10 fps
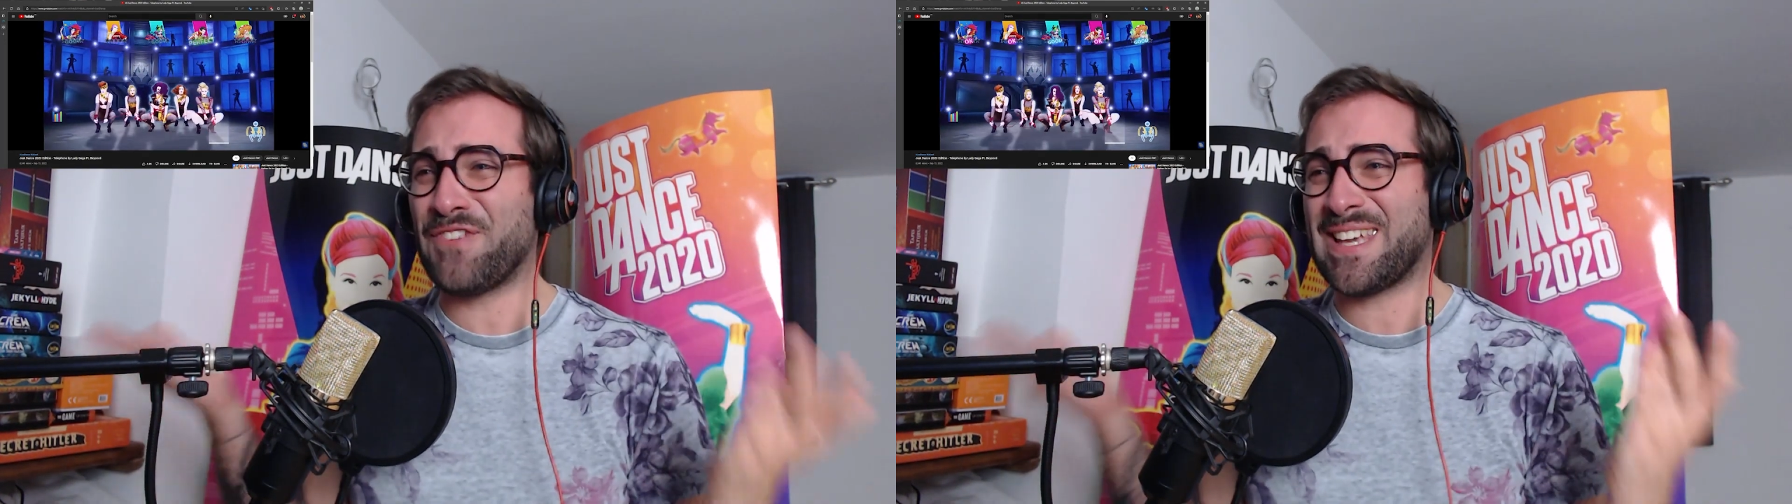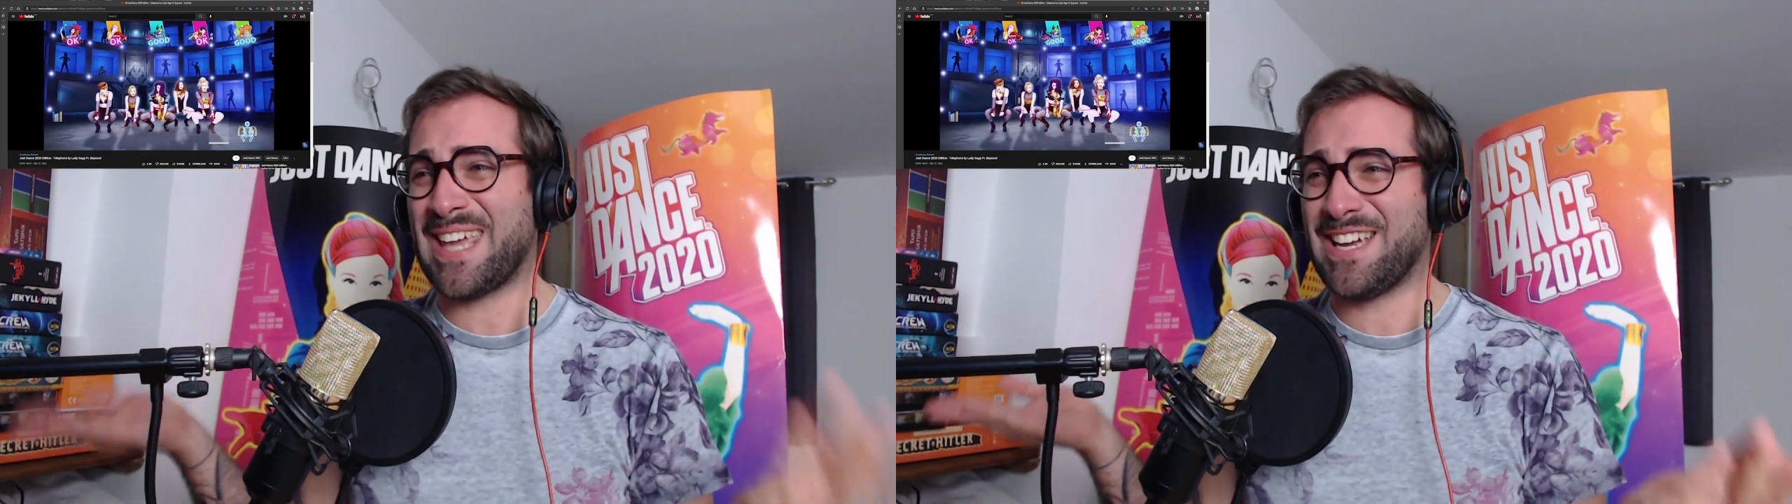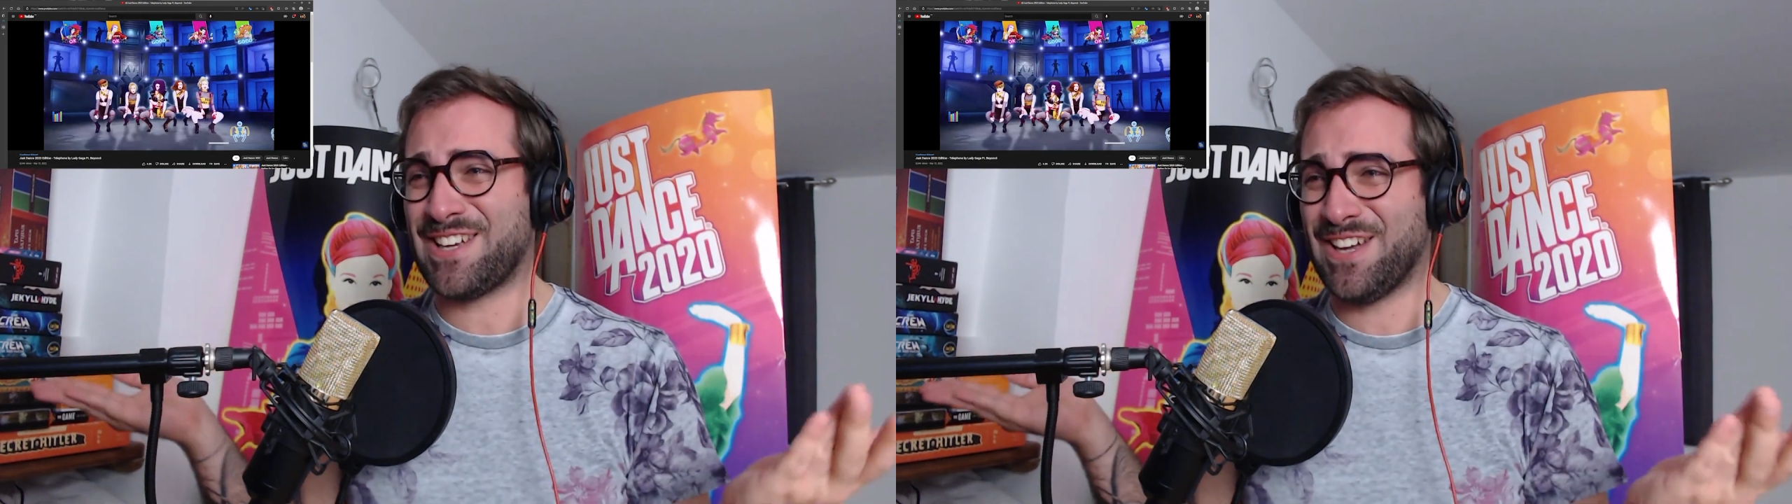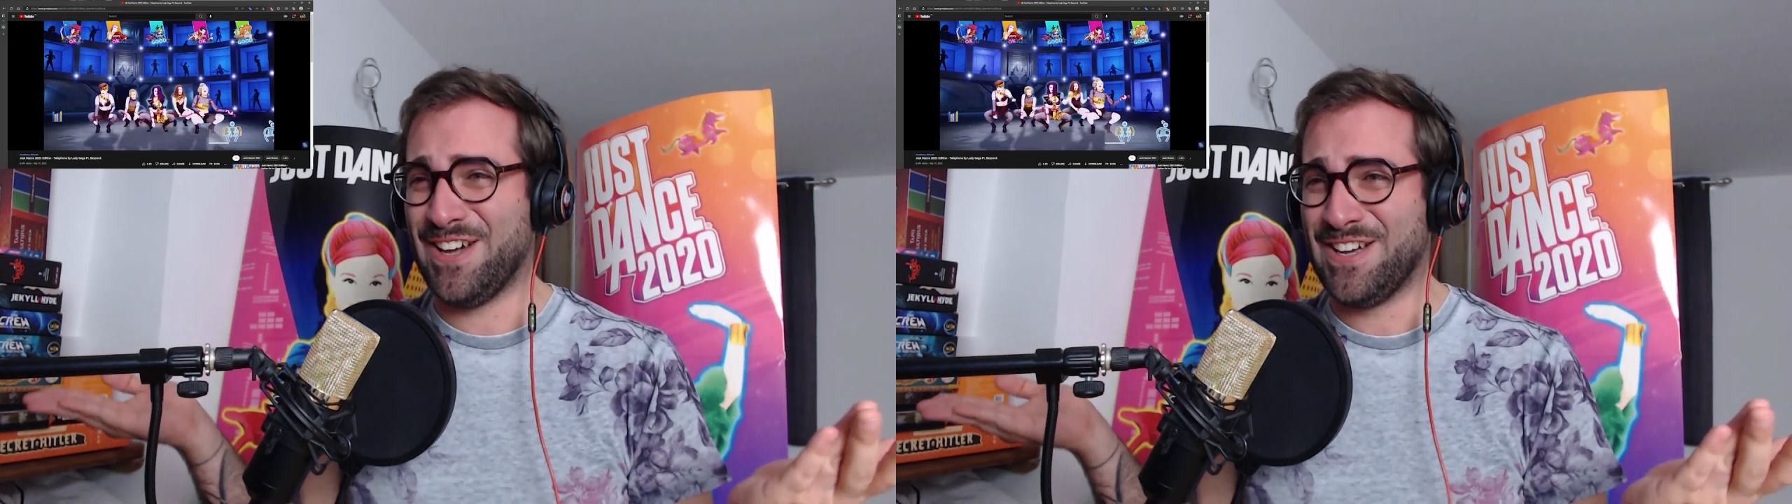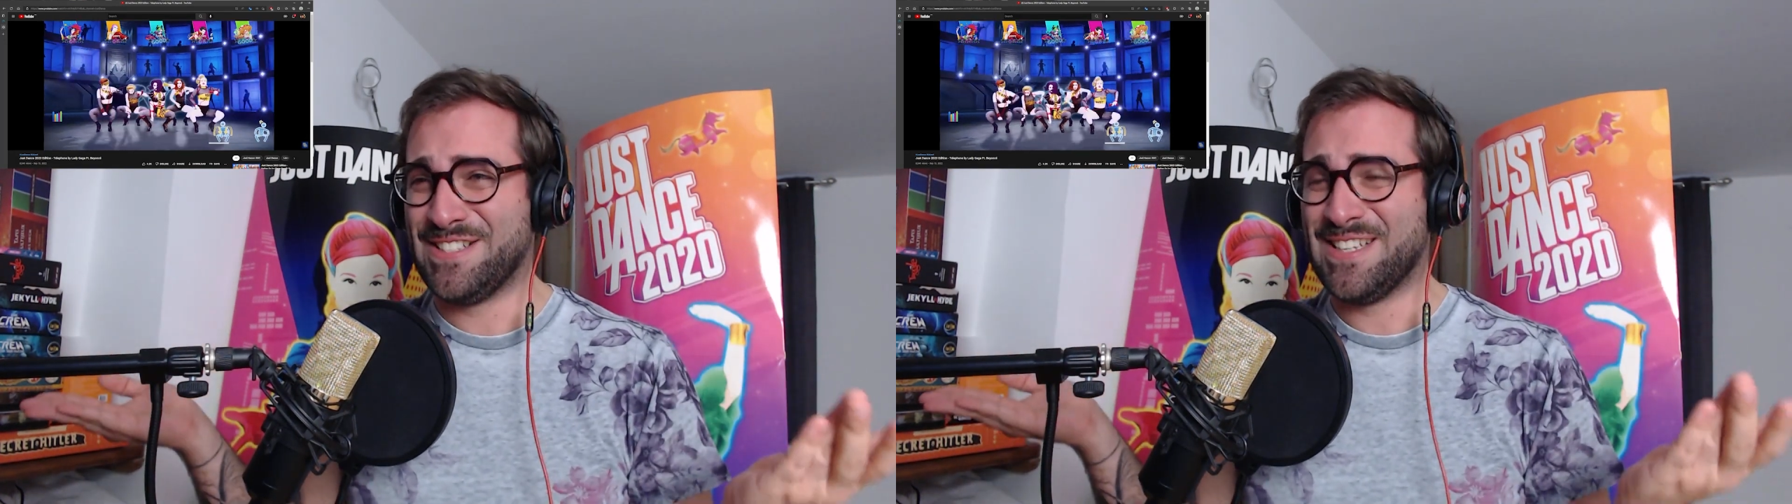freaking
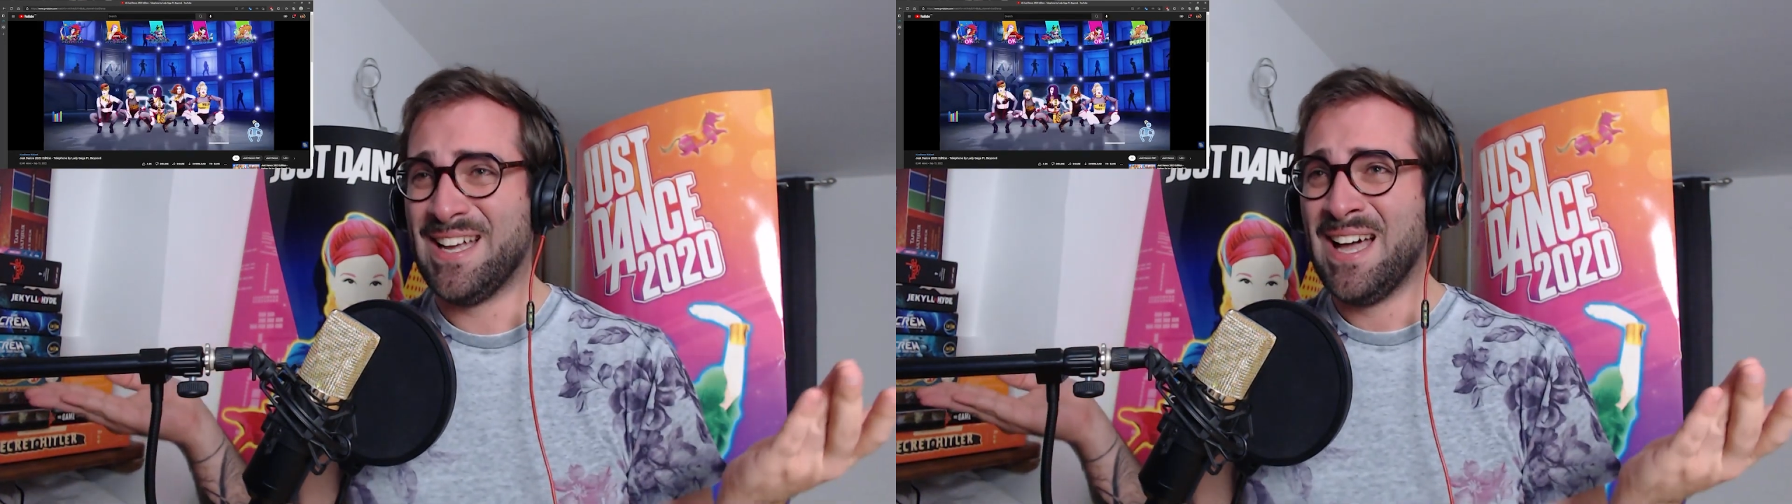good.